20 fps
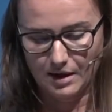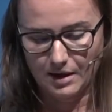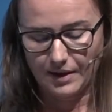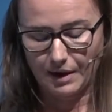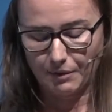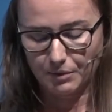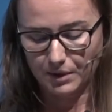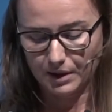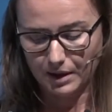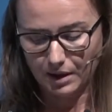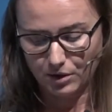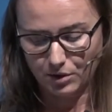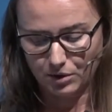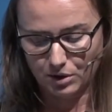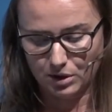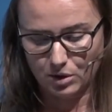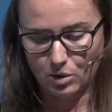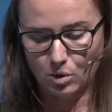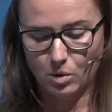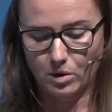that really
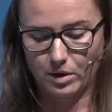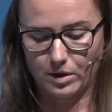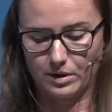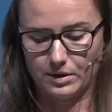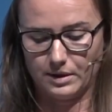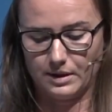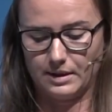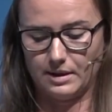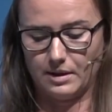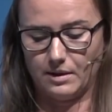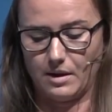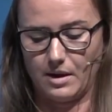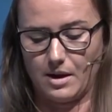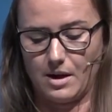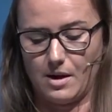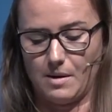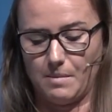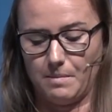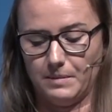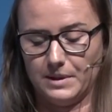underscores
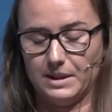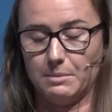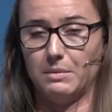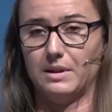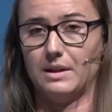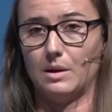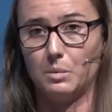something